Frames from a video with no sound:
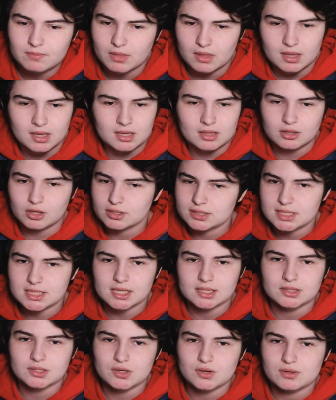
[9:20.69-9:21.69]
He looked like a
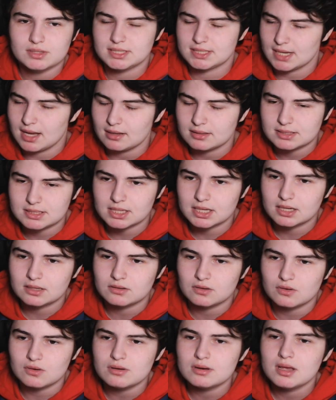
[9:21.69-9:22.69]
dude, sounds like a
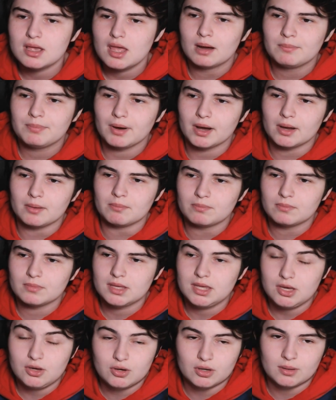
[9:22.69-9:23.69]
dude, but
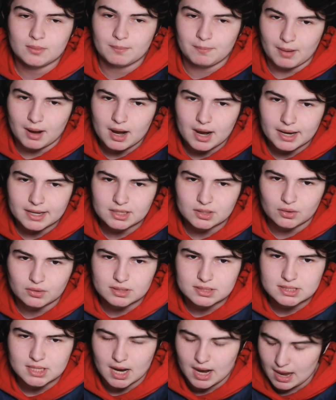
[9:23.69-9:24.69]
he couldn't bind all the
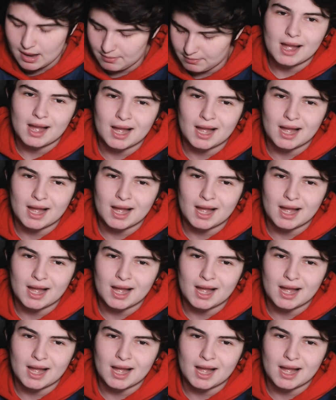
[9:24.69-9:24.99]
time.